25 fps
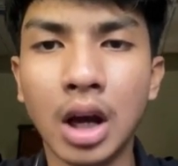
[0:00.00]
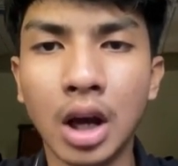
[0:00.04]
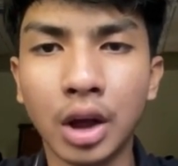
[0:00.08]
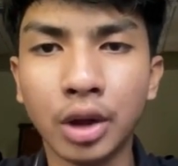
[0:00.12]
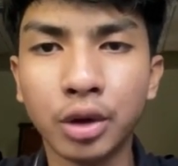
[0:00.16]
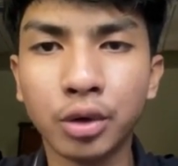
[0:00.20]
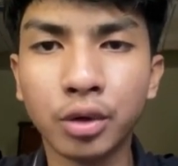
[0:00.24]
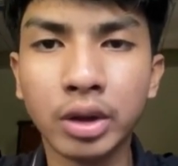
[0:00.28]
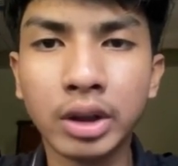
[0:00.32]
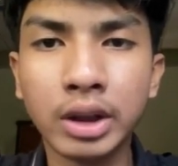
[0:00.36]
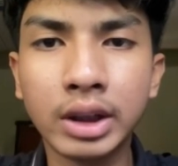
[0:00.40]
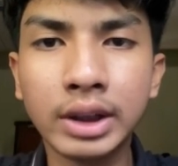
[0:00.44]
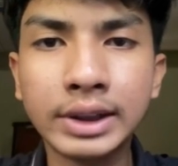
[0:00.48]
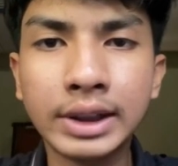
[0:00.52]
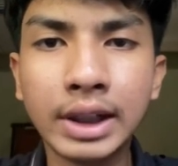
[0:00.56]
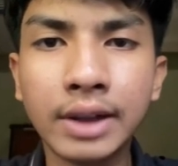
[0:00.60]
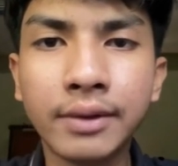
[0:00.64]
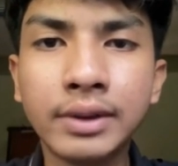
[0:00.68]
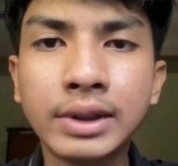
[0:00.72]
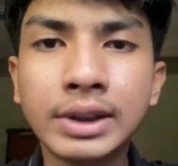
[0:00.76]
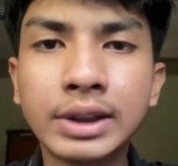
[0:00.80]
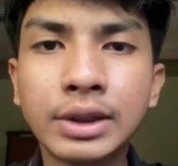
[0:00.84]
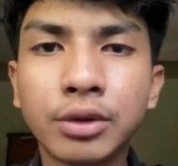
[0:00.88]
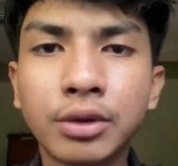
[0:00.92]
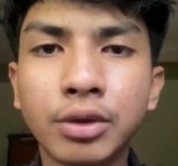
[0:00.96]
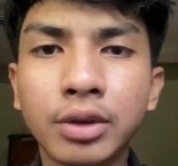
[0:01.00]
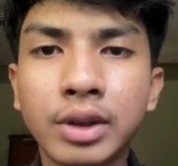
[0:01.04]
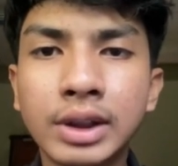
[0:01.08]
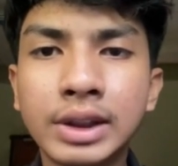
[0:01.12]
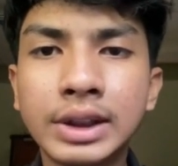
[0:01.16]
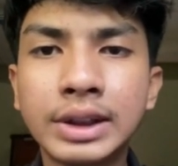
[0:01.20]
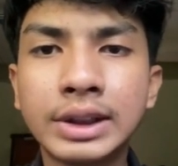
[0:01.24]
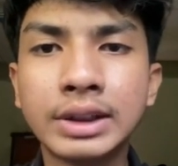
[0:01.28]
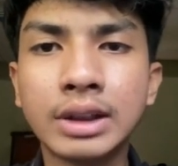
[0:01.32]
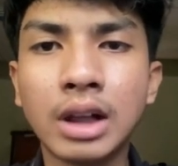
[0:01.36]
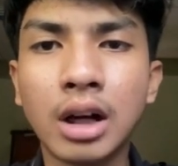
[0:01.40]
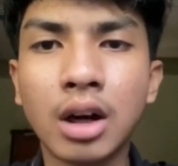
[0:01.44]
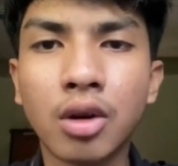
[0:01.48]
27
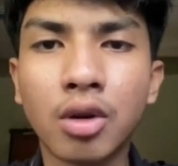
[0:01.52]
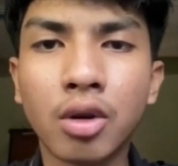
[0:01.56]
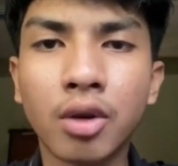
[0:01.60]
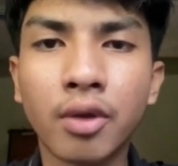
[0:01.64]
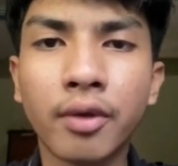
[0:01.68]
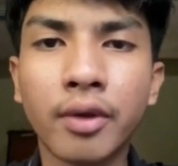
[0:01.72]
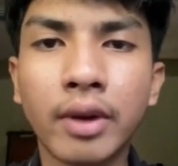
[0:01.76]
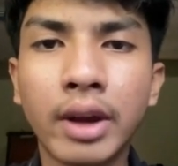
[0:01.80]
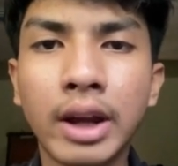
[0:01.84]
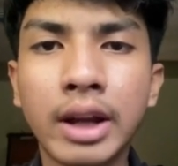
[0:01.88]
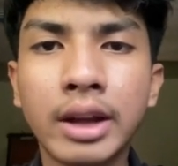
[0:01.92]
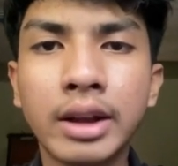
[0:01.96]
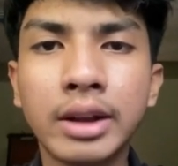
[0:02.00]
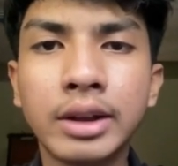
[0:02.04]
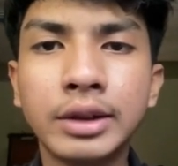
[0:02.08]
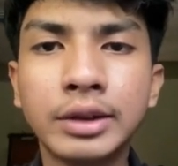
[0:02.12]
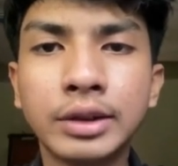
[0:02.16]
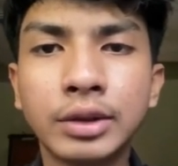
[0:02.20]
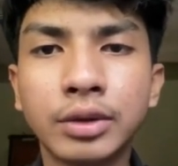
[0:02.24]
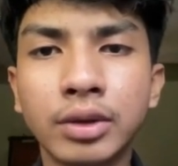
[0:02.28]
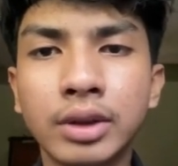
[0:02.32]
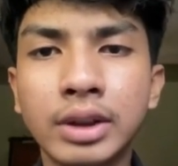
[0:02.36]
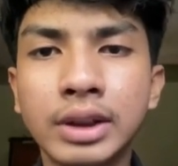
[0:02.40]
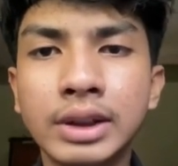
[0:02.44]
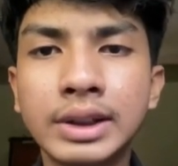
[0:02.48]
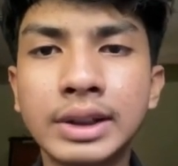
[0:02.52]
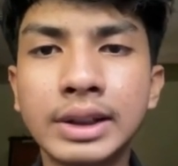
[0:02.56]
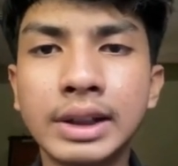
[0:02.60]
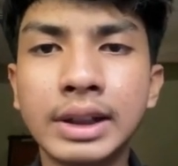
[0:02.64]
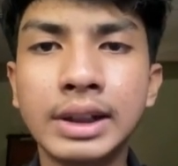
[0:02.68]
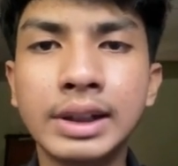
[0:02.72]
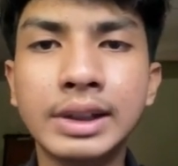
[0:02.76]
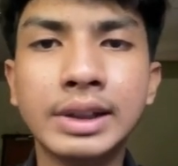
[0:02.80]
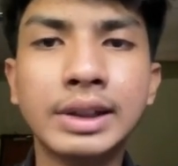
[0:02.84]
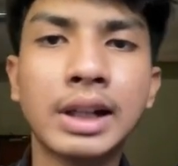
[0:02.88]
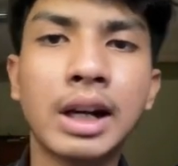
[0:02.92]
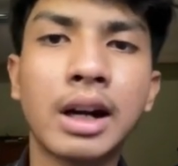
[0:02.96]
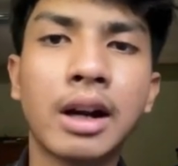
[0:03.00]
students out of 80 students
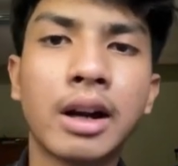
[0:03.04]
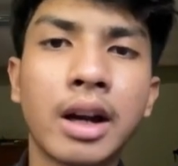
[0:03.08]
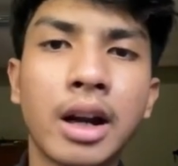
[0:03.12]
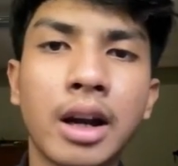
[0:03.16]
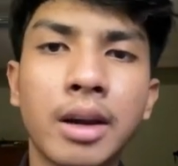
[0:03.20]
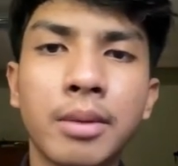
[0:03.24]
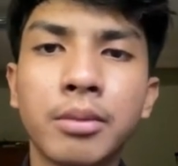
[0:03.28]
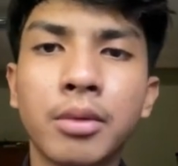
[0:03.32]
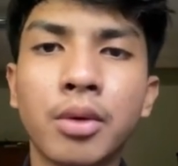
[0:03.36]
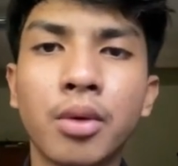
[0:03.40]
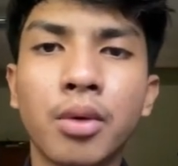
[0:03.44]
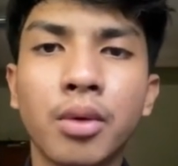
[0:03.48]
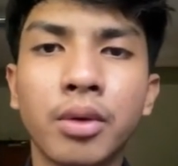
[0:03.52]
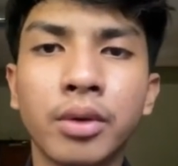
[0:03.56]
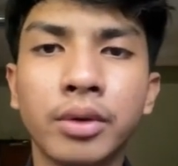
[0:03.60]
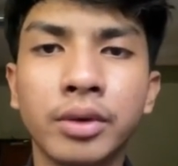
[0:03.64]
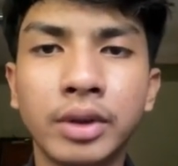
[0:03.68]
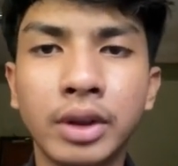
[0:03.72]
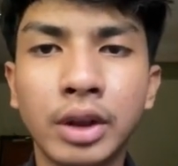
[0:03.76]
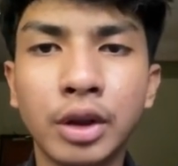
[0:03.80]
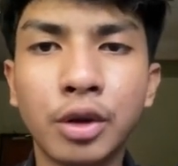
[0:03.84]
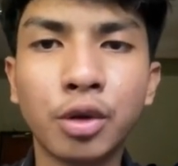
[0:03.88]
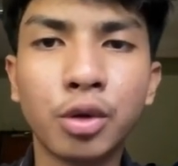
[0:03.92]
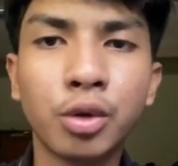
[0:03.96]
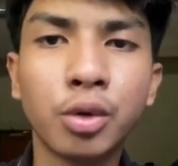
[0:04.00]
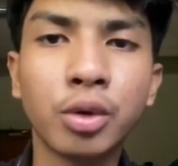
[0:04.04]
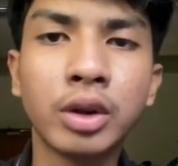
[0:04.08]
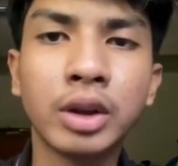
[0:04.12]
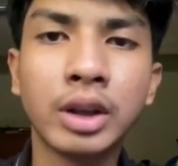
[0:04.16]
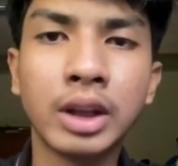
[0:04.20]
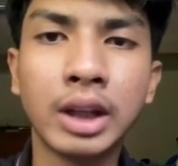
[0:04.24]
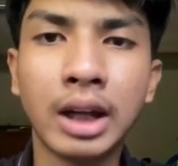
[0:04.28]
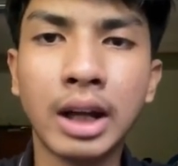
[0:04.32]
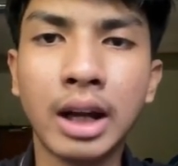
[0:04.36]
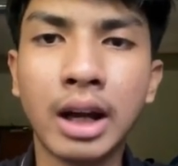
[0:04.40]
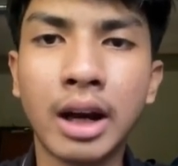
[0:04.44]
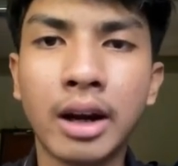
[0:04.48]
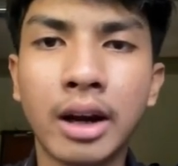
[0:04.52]
is RM0
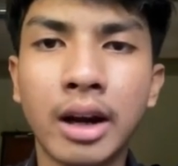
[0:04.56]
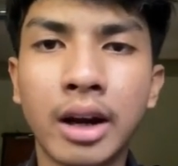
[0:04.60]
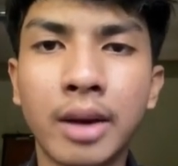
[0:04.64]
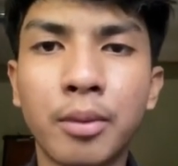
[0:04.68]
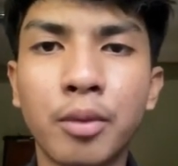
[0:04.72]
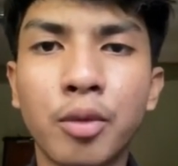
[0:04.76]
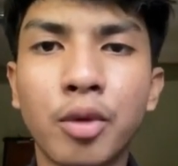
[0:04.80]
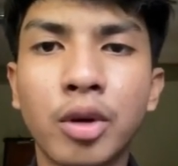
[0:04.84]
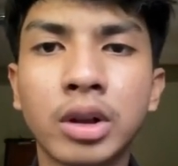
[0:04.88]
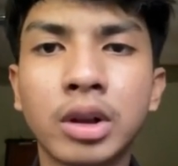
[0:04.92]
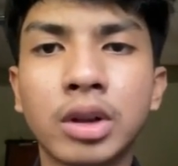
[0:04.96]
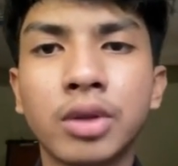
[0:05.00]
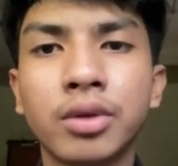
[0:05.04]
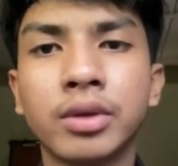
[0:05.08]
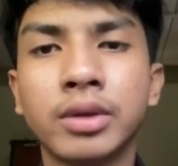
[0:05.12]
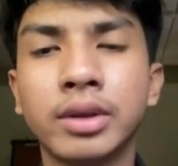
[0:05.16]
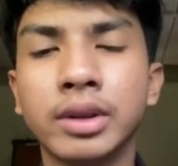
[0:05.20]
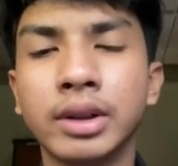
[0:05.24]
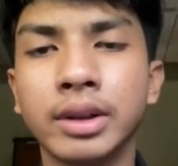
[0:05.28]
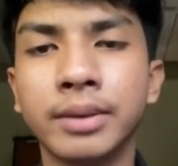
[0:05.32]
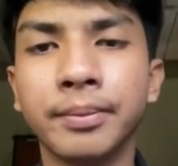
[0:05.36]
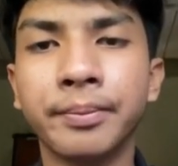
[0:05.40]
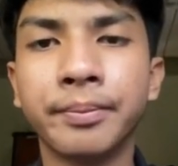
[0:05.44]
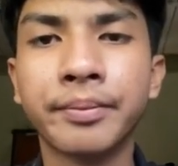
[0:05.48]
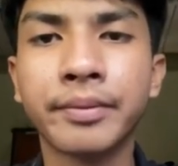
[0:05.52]
till RM1000.